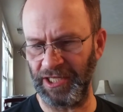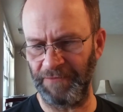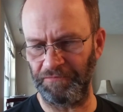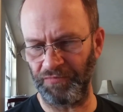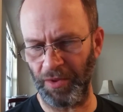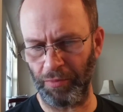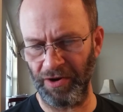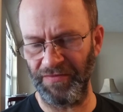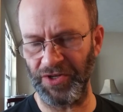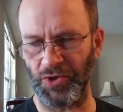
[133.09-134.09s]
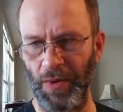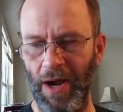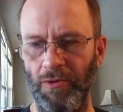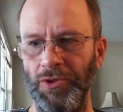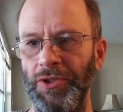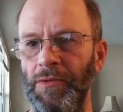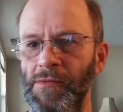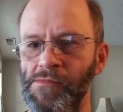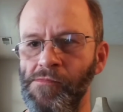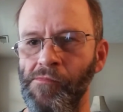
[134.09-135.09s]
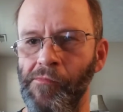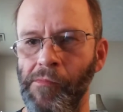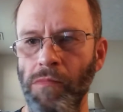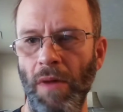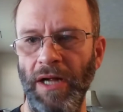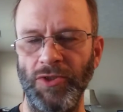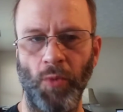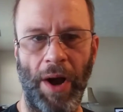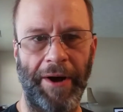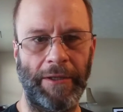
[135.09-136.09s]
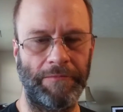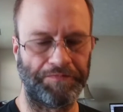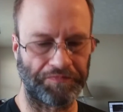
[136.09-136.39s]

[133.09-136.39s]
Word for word: in the previous round as well.